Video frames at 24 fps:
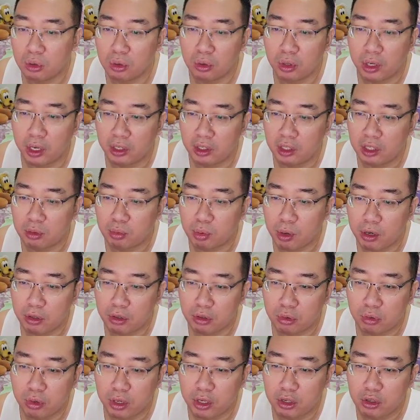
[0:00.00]
at this
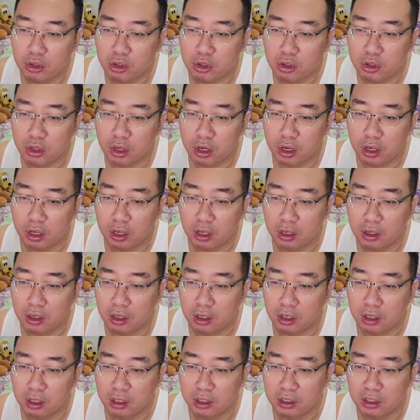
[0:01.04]
price range,
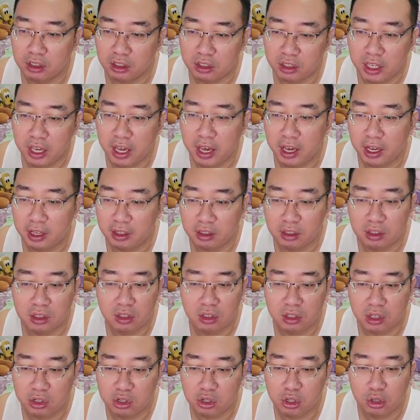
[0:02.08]
yeah, this
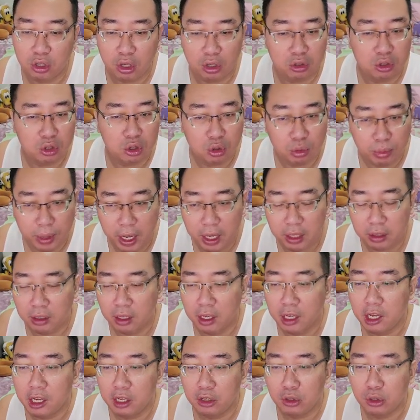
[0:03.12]
is actually not too bad.
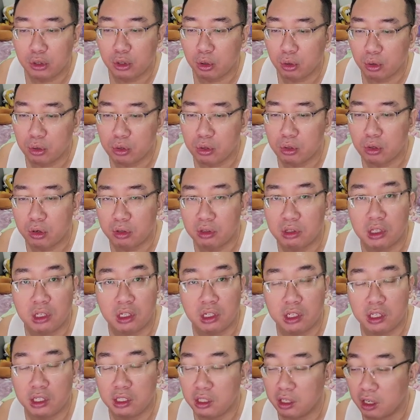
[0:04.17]
You could also
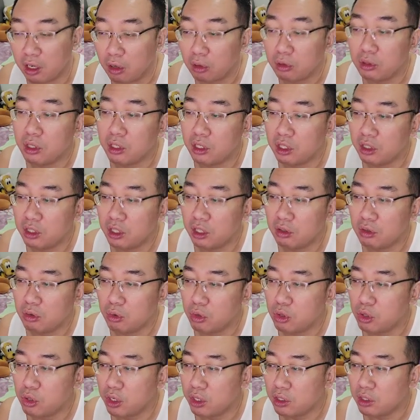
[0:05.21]
consider the alternatives,
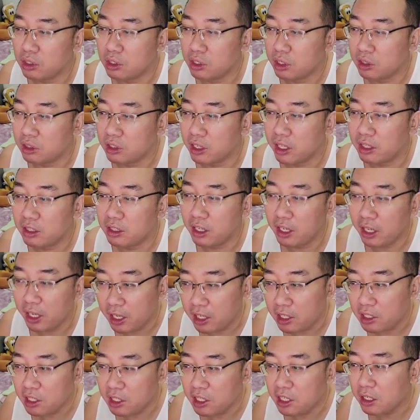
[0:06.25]
which is the
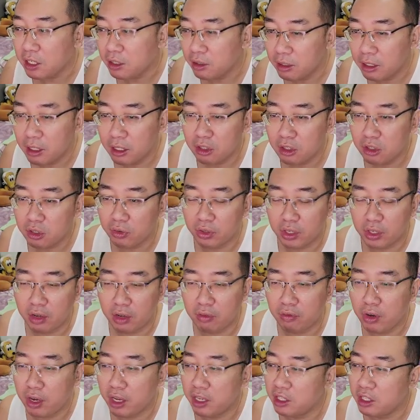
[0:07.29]
1080. So if you can't
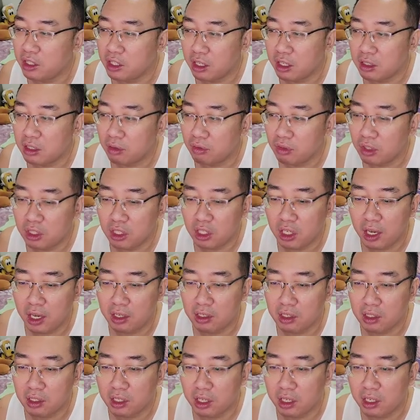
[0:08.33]
find any 1070 Ti's,
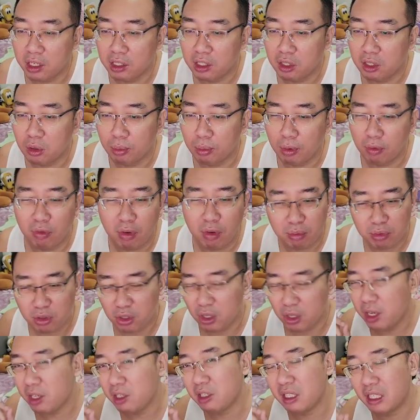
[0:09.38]
the 1080 will perform
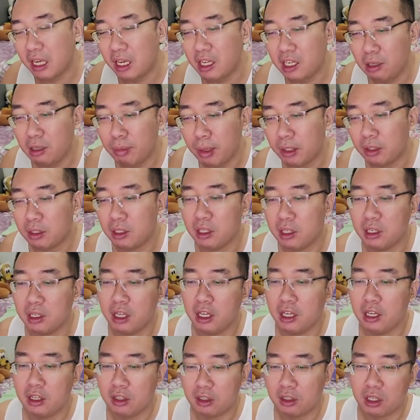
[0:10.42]
just slightly better.
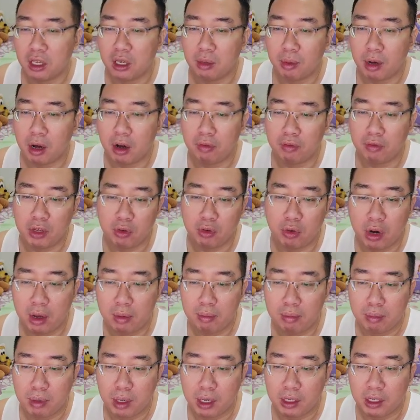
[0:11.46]
Same amount of
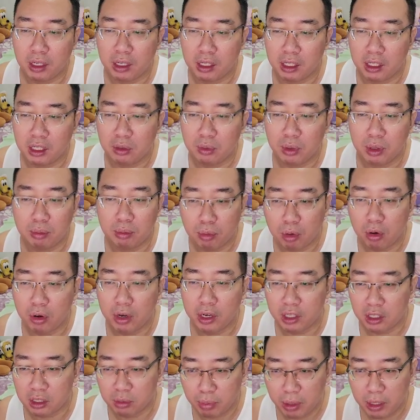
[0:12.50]
VRAM, but a little bit more
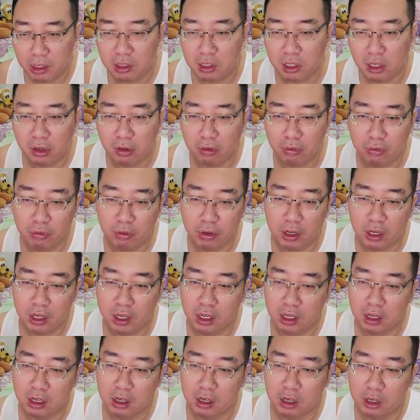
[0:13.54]
expensive.
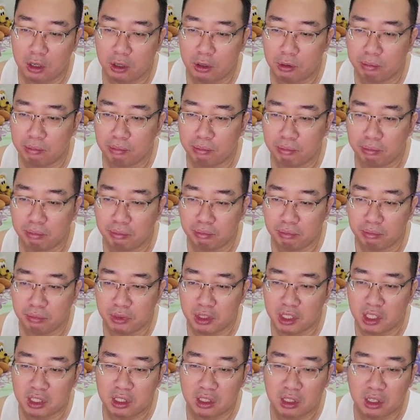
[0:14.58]

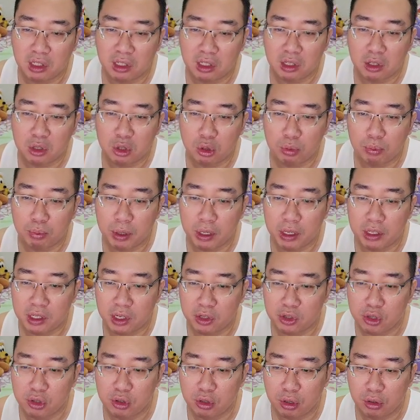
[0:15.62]
1660 Super is
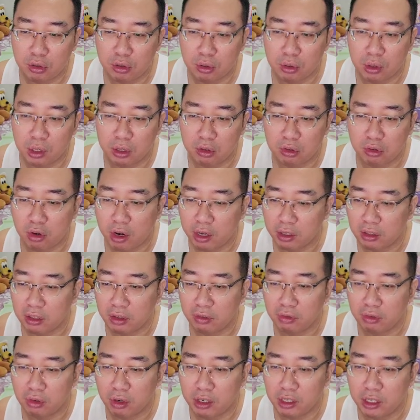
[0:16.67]
actually not so
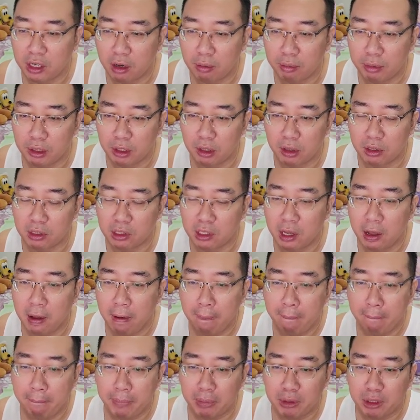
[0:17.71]
attractive right now because
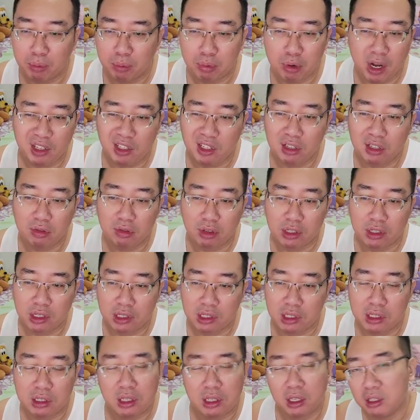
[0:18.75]
the prices for
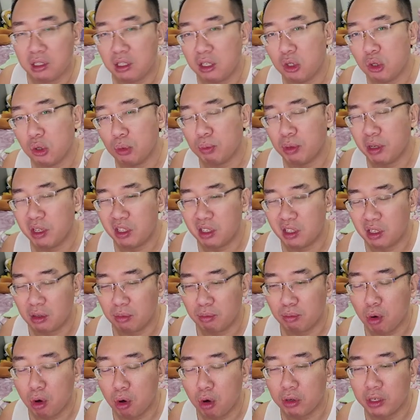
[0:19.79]
1660 Super is
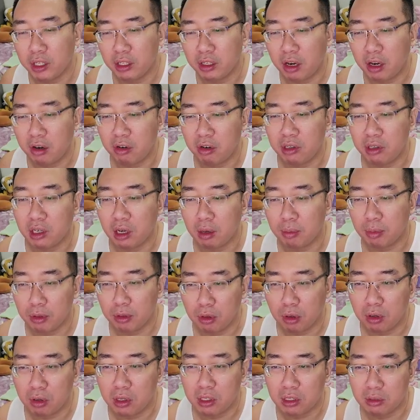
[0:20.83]
more than 100 Singapore
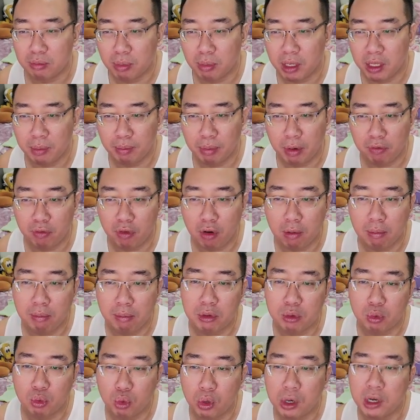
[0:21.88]
dollars, but it
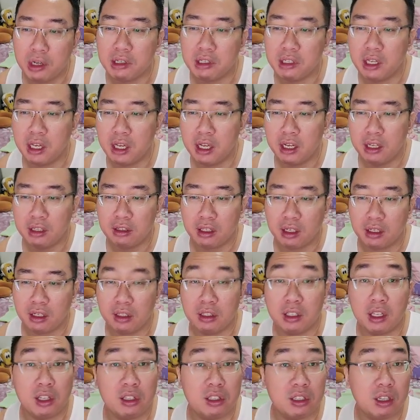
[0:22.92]
performs worse than the
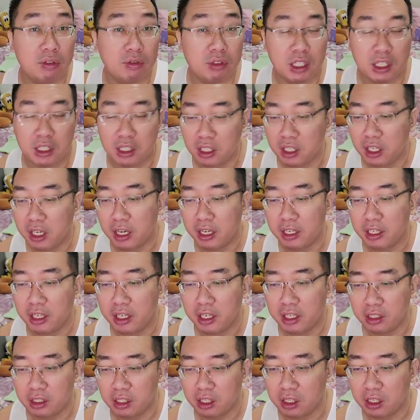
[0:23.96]
1070 Ti
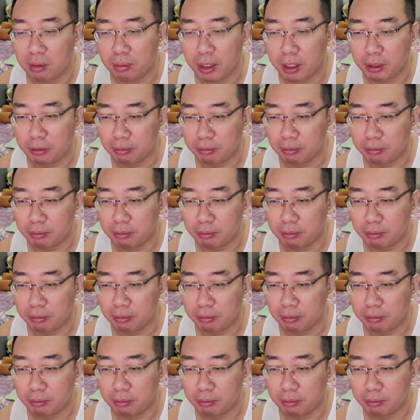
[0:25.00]
8GB.